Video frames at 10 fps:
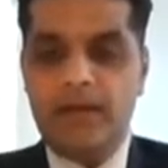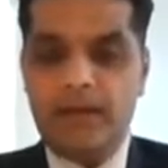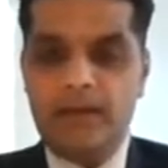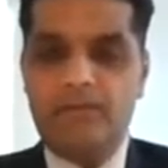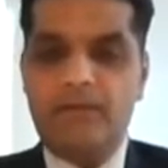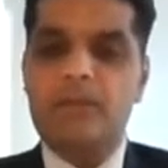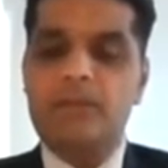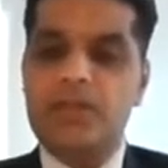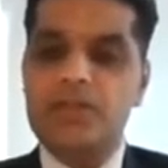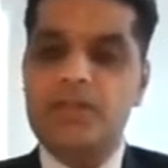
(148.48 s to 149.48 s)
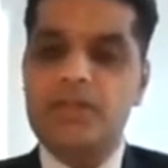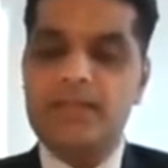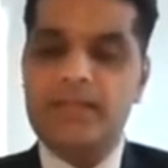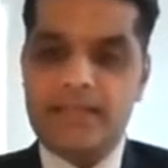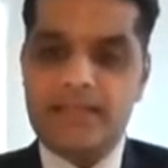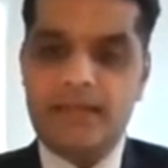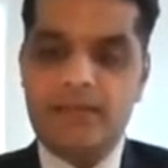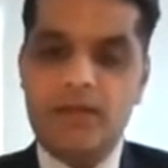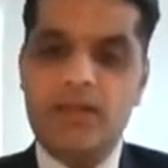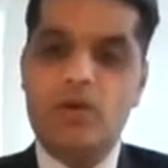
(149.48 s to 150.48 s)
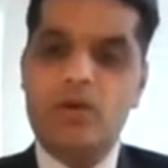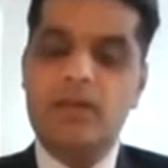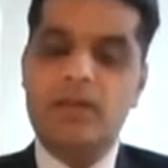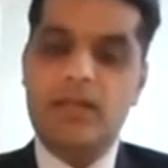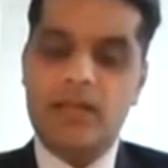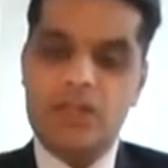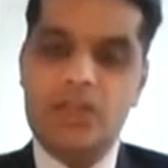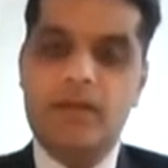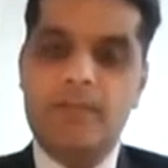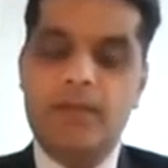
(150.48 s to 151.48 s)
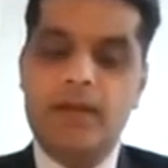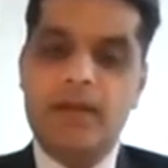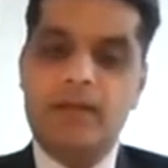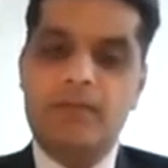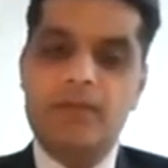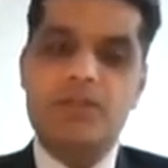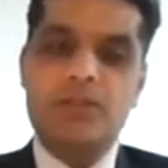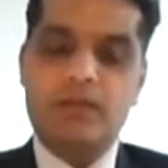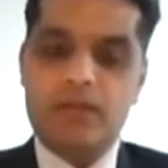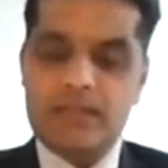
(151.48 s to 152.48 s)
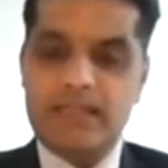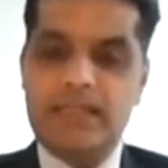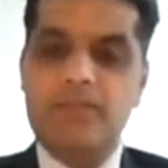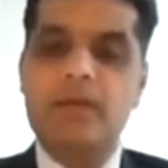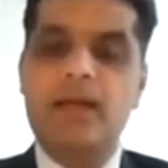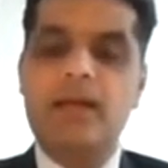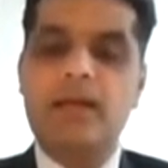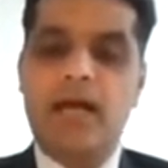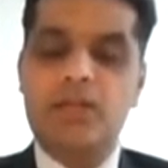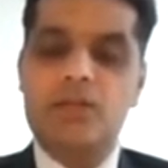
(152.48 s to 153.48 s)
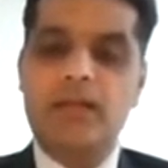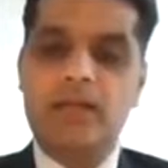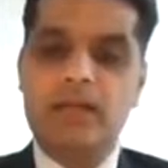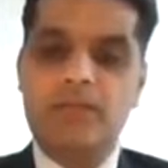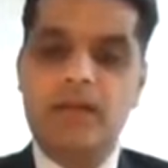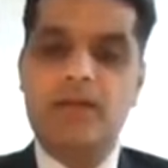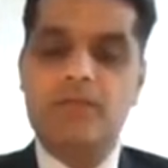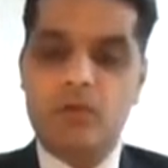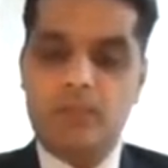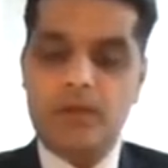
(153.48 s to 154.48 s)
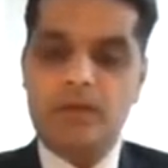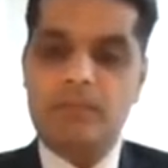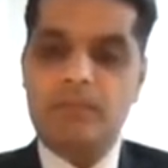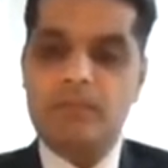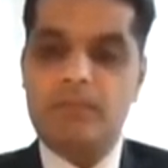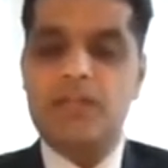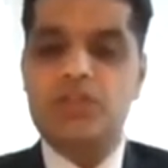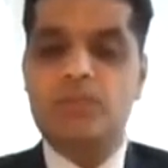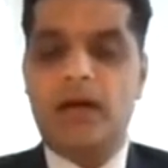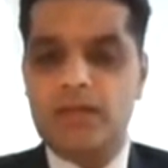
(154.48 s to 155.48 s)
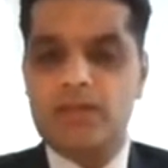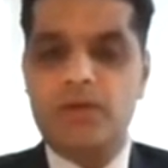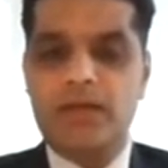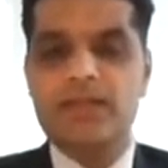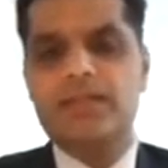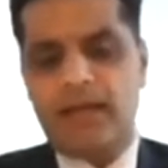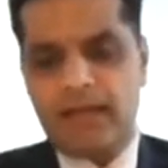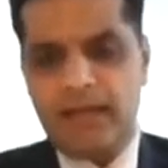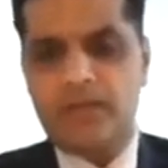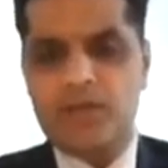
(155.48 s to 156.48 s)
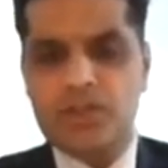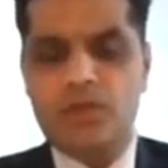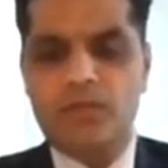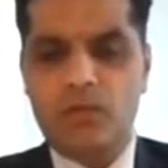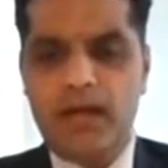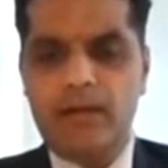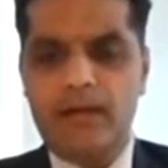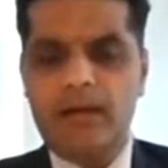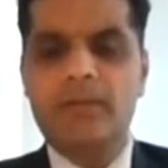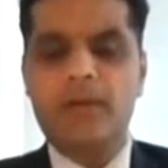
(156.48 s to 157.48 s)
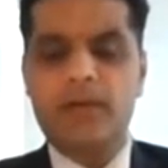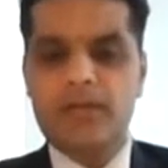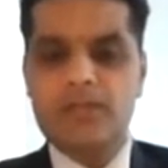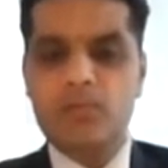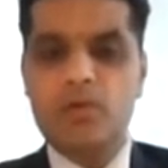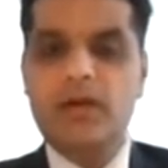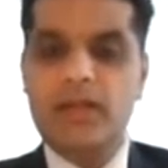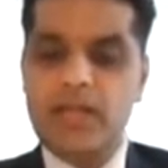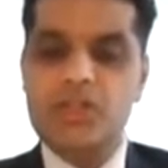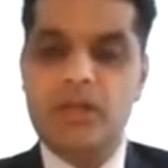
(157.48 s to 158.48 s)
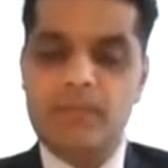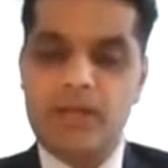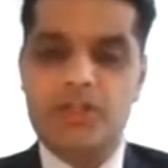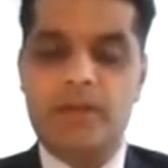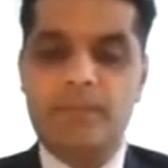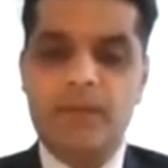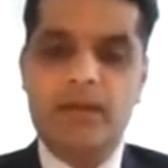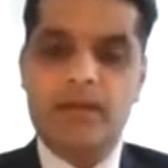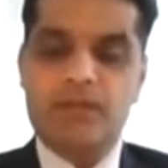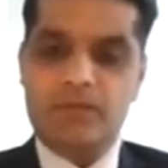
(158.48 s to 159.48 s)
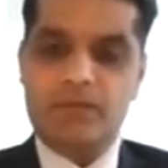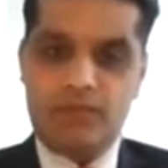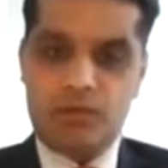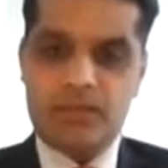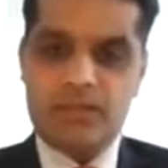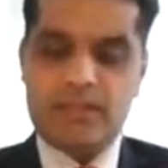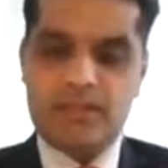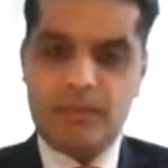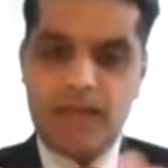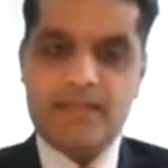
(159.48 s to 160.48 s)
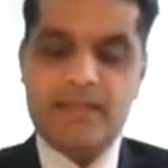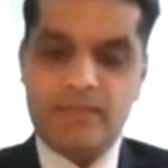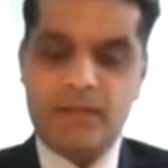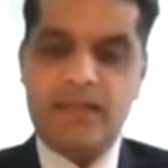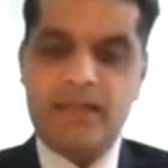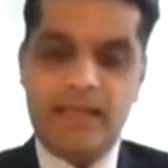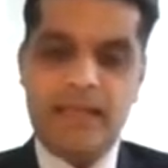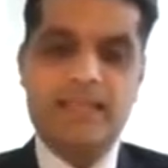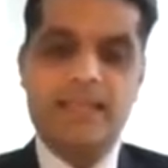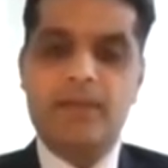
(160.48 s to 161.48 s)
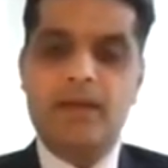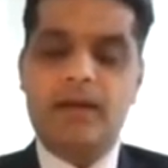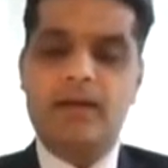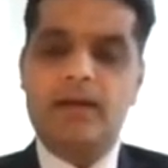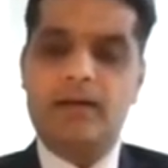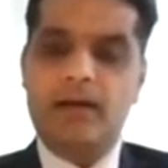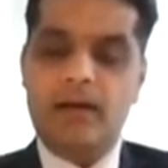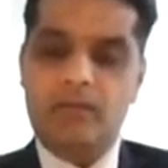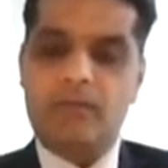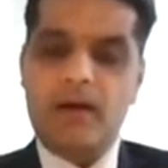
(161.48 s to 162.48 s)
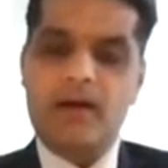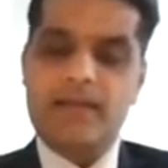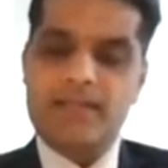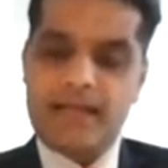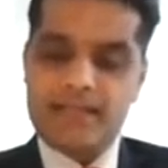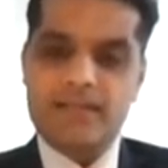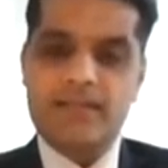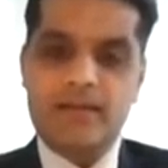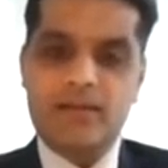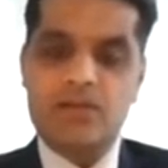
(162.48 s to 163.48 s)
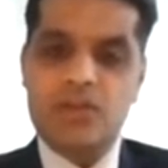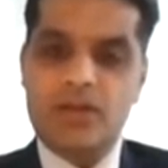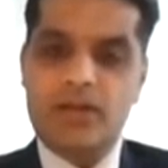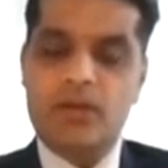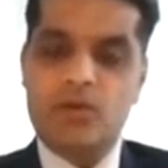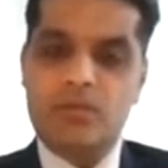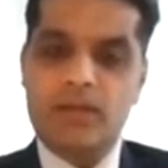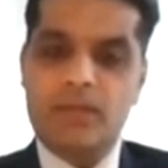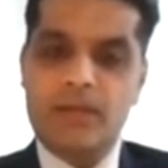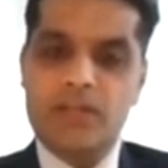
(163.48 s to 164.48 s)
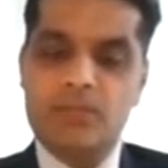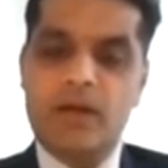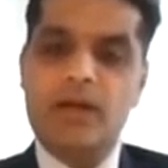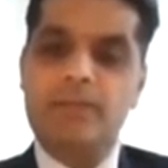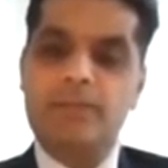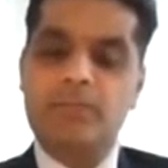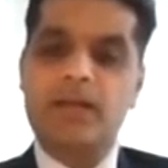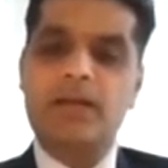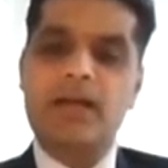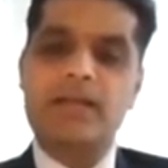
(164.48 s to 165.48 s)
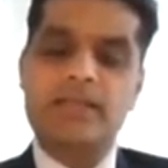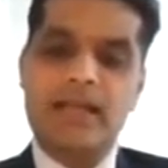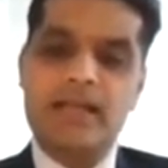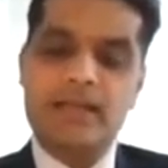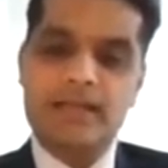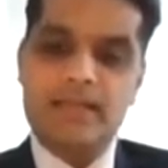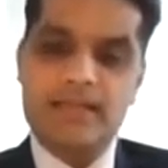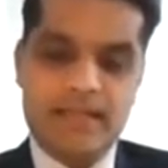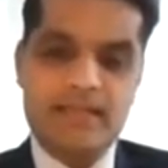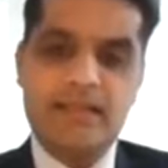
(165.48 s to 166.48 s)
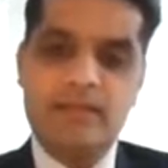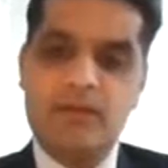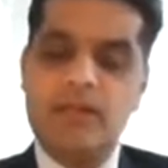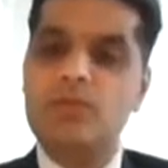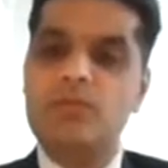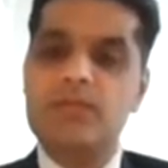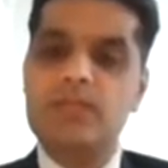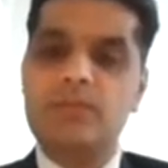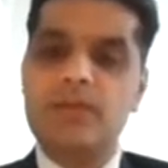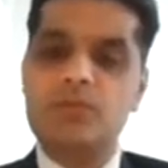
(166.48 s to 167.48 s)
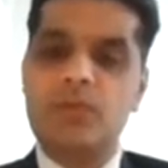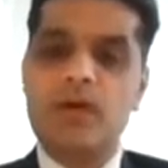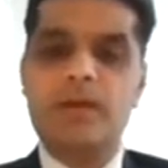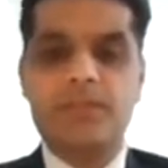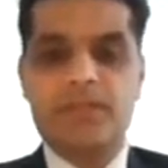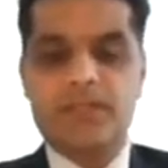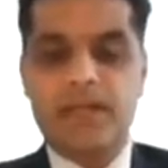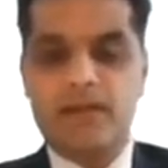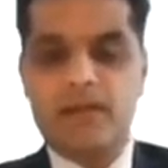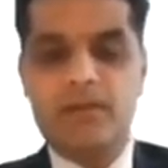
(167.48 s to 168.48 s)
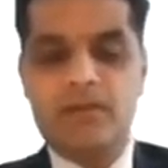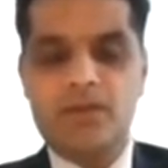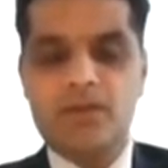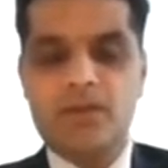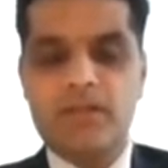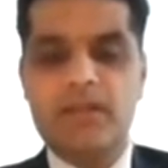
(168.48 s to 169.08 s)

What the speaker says: effect measures the sensitivity or the direction in which the scheme can actually deviate from the benchmark. So it is again a measure of volatility, but it is more a directional measure. So if I were to just summarize everything, Alex, alpha is excess return generated over the benchmark. Beta is like sensitivity towards the benchmark. Standard deviation